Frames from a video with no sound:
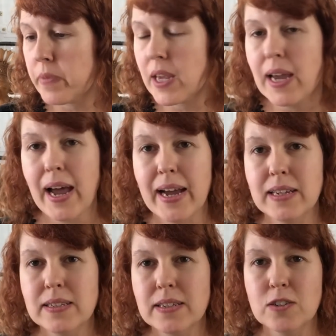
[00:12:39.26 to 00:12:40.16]

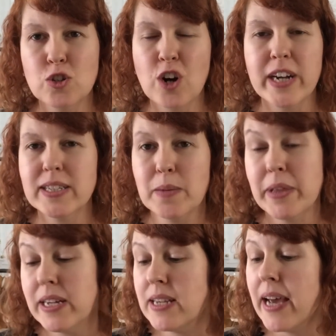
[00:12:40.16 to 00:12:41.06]
and tried some of
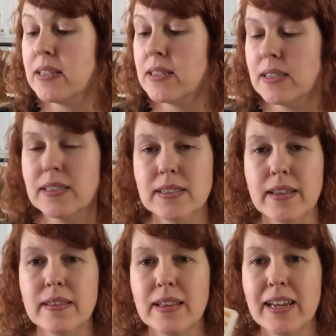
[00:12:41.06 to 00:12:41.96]
their testers,
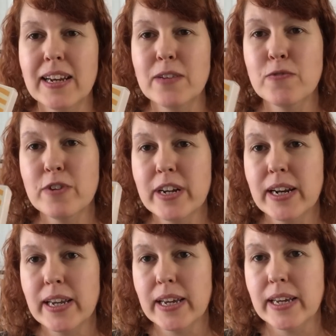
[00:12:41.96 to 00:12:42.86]
and it
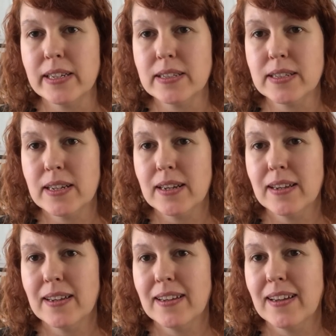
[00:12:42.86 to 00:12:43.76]
really is
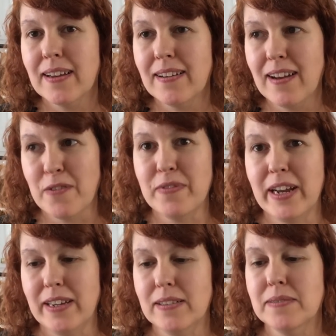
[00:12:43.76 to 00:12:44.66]
lovely.